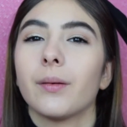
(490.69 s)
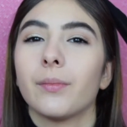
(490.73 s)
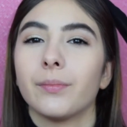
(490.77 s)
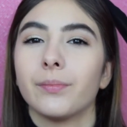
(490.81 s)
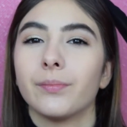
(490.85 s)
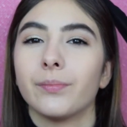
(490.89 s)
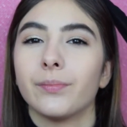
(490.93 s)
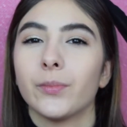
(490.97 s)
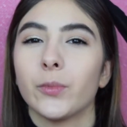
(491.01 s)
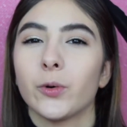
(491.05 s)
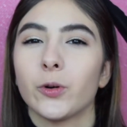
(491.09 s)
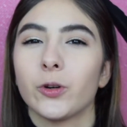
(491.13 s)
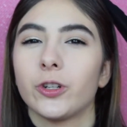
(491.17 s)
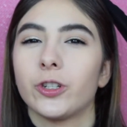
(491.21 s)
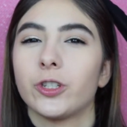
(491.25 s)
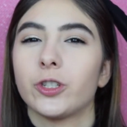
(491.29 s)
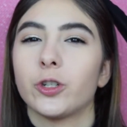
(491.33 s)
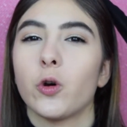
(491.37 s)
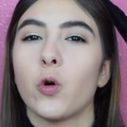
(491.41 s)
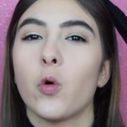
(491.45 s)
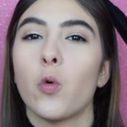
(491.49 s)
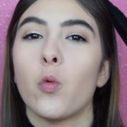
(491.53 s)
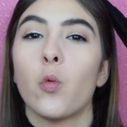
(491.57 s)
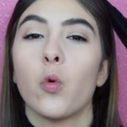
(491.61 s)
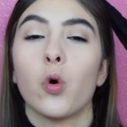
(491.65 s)
more
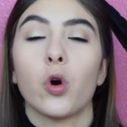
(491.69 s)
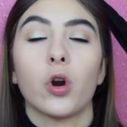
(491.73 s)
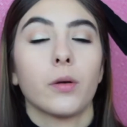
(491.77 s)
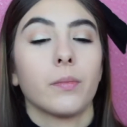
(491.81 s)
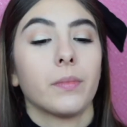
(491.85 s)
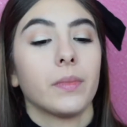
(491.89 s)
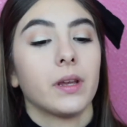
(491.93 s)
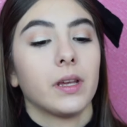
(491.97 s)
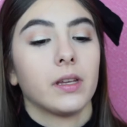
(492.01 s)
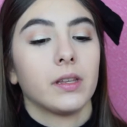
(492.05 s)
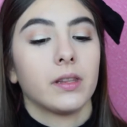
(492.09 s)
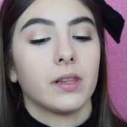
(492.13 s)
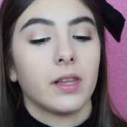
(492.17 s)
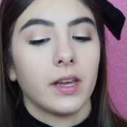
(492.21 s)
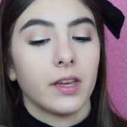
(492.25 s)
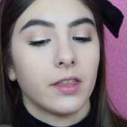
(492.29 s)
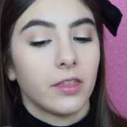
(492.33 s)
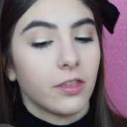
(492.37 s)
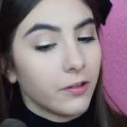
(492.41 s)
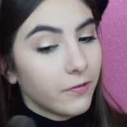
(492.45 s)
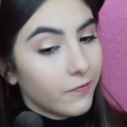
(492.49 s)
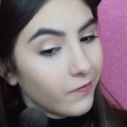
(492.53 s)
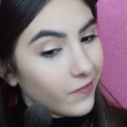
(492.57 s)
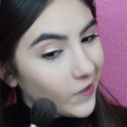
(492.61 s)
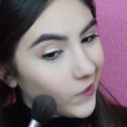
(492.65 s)
so warming like
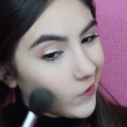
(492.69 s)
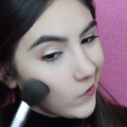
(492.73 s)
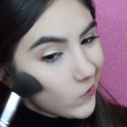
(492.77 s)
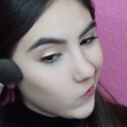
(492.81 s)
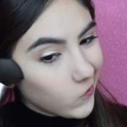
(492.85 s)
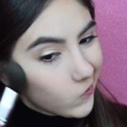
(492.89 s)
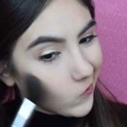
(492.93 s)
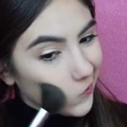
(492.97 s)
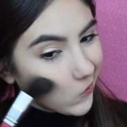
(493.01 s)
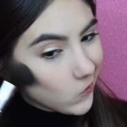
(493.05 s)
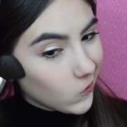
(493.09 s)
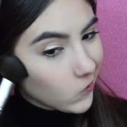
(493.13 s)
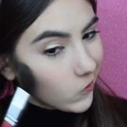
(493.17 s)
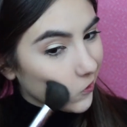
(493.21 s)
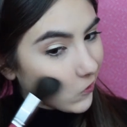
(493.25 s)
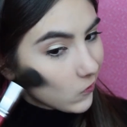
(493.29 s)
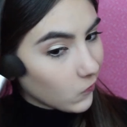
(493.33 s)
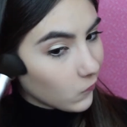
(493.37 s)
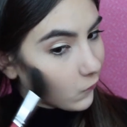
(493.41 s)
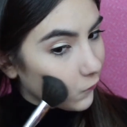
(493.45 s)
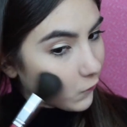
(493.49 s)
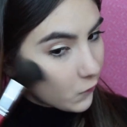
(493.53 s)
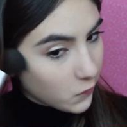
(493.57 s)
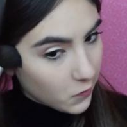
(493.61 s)
the face and stuff.